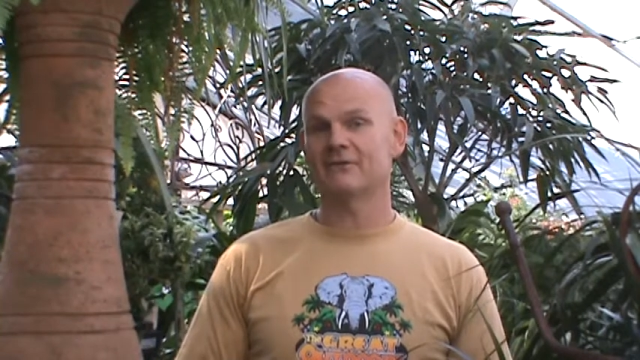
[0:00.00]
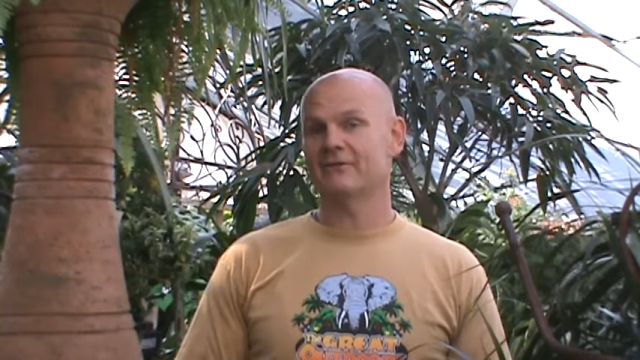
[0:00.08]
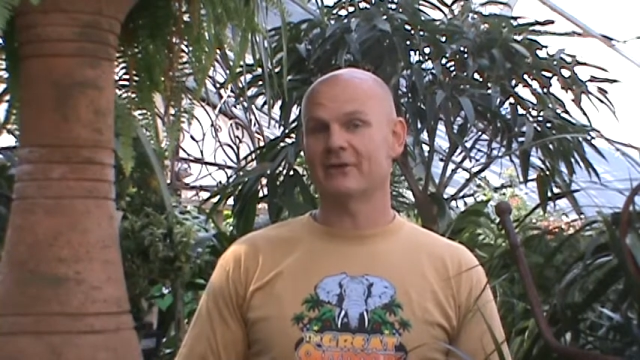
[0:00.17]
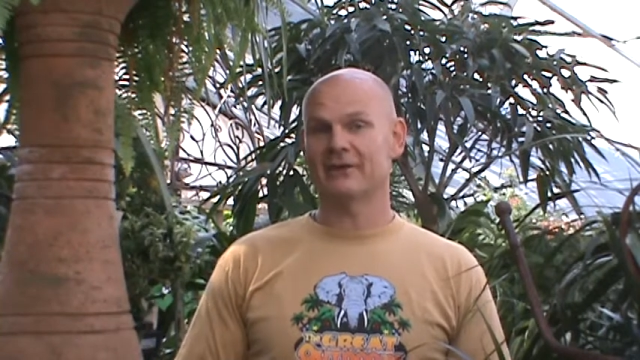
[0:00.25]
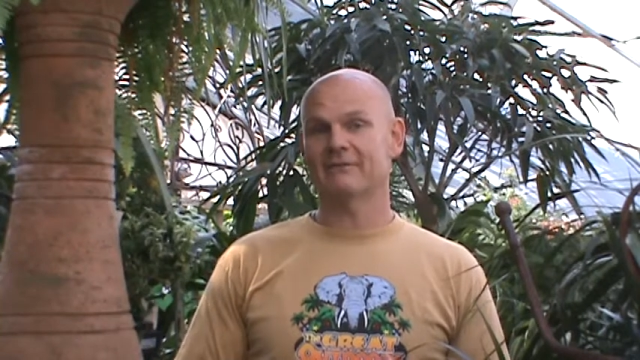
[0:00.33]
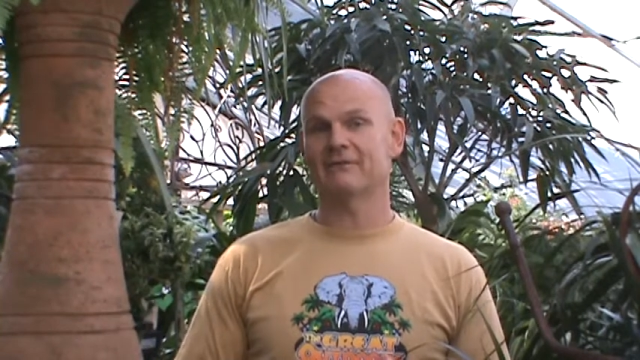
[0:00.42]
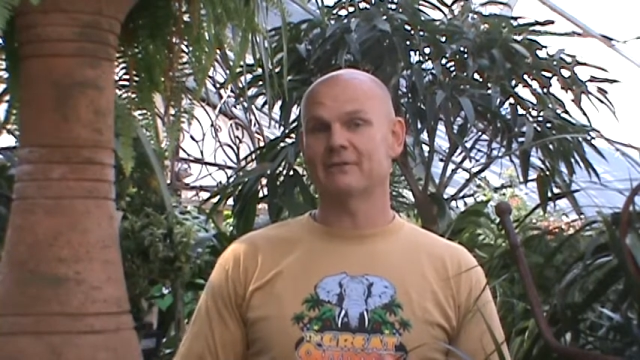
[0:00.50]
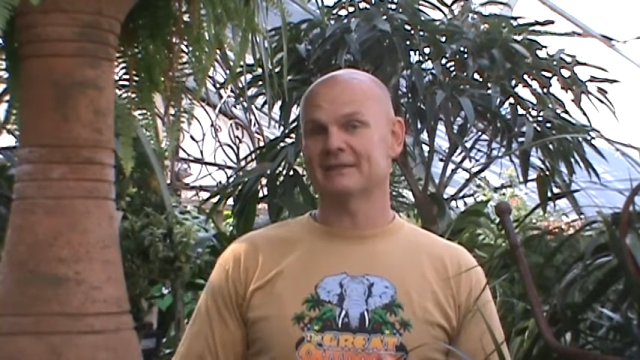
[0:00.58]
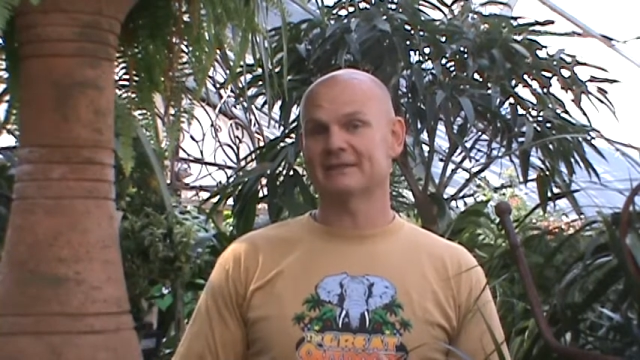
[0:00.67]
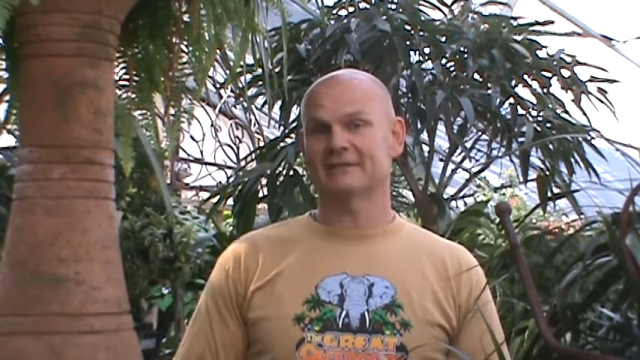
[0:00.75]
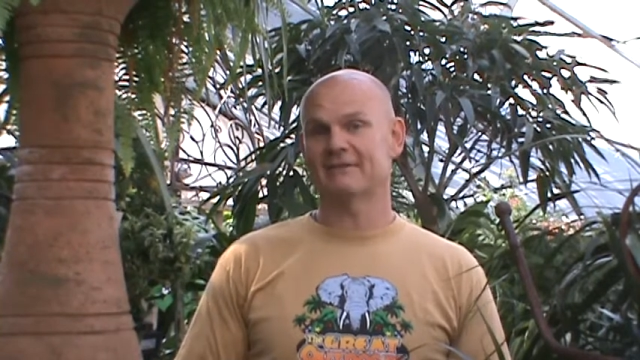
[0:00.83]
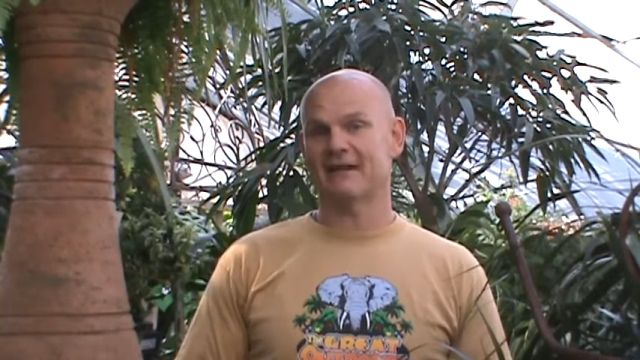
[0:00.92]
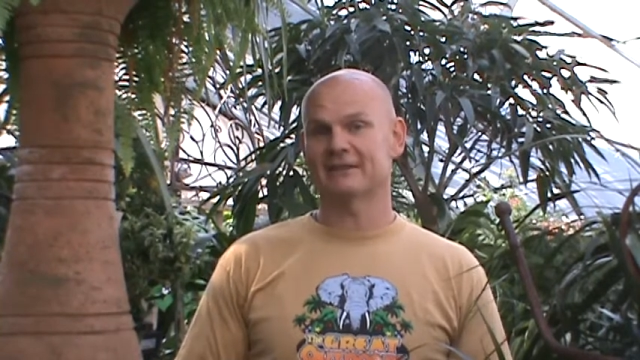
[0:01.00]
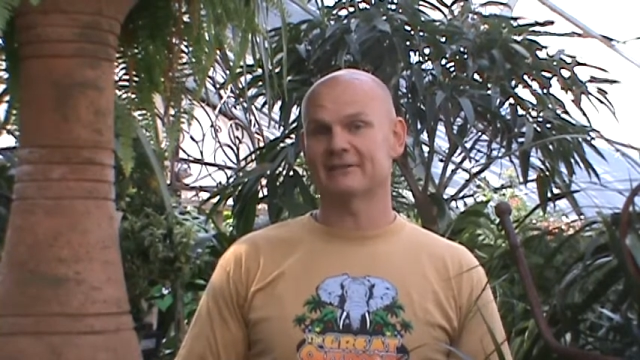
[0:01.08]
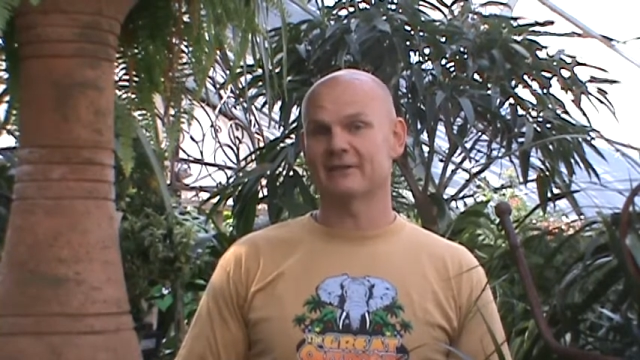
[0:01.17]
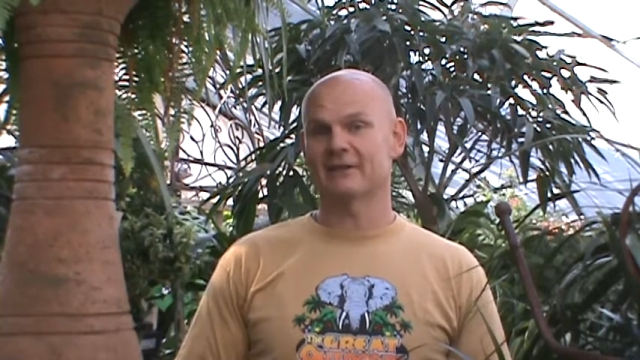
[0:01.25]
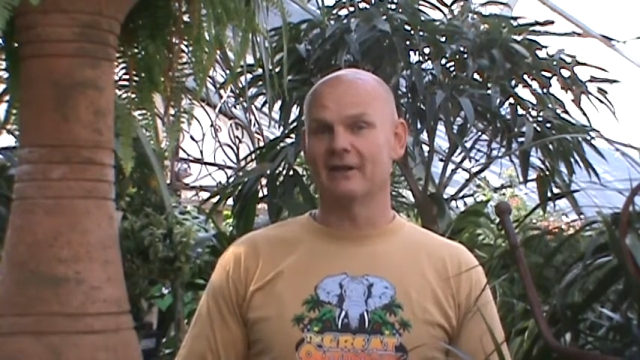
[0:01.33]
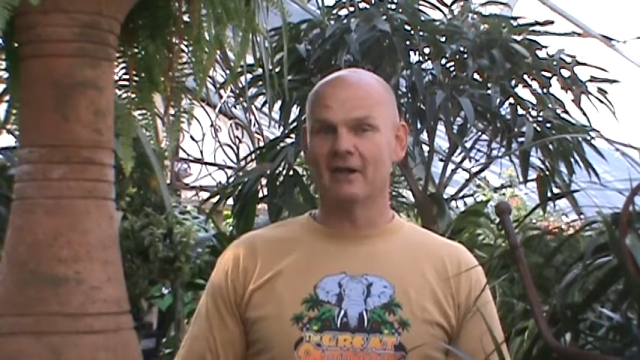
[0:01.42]
a very influencing
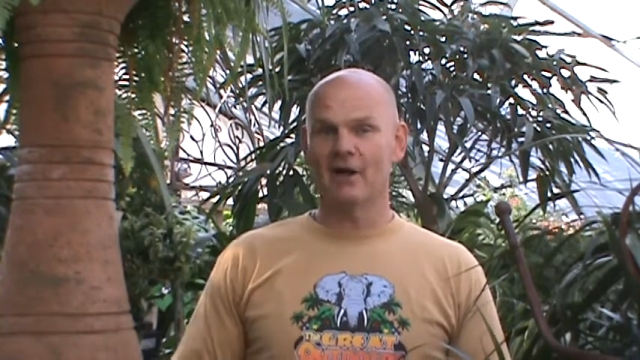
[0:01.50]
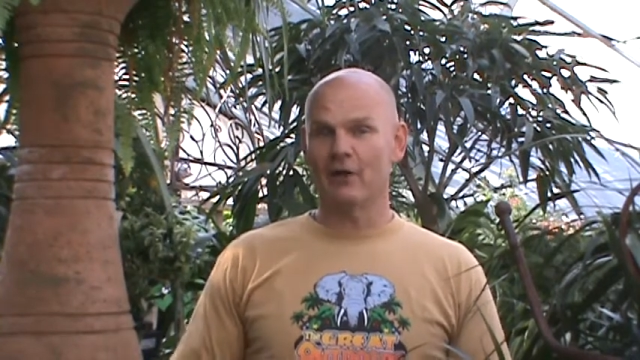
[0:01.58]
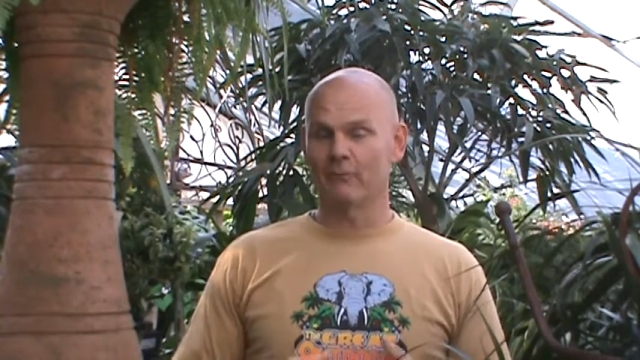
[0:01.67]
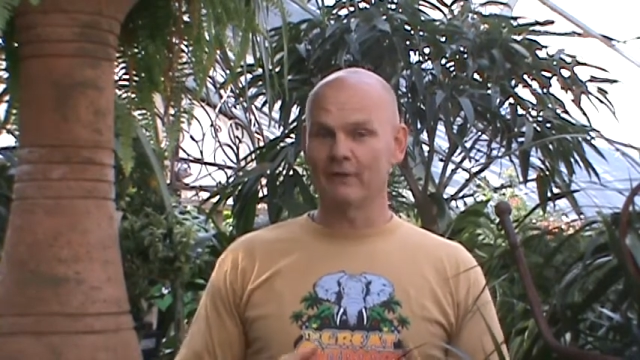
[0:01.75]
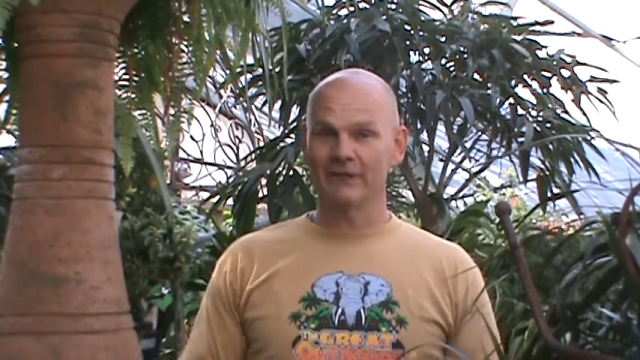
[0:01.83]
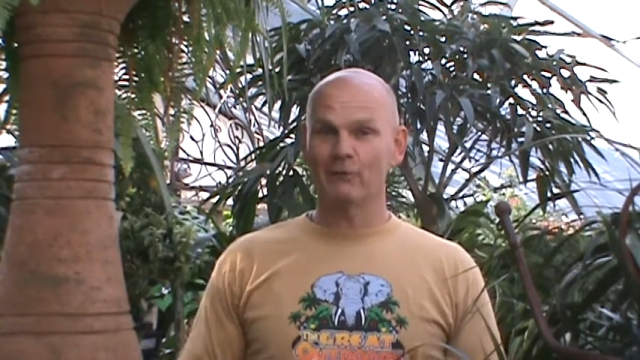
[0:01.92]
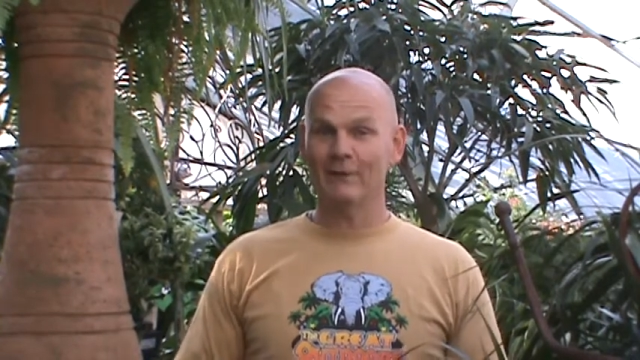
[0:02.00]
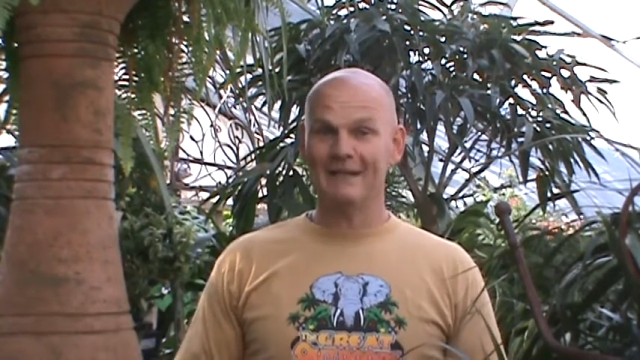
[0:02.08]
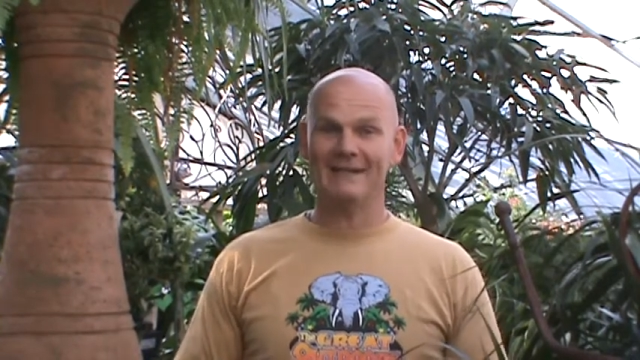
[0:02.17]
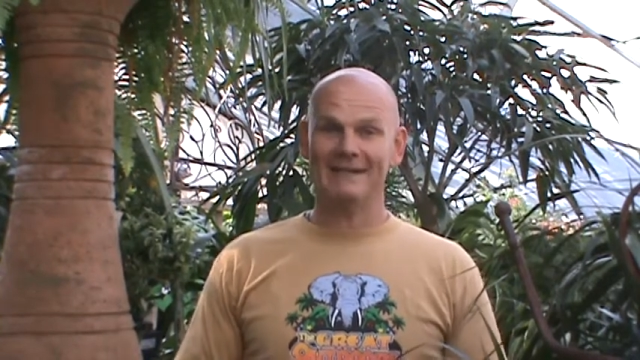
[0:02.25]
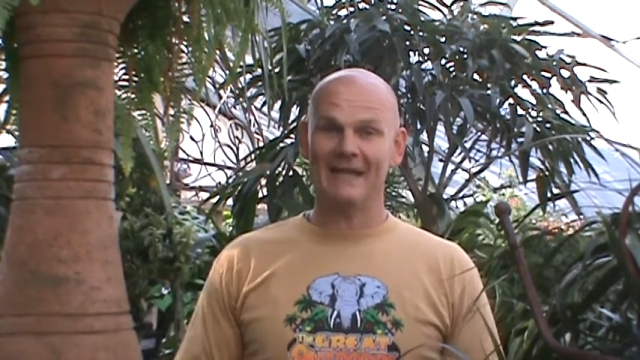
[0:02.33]
factor. A really windy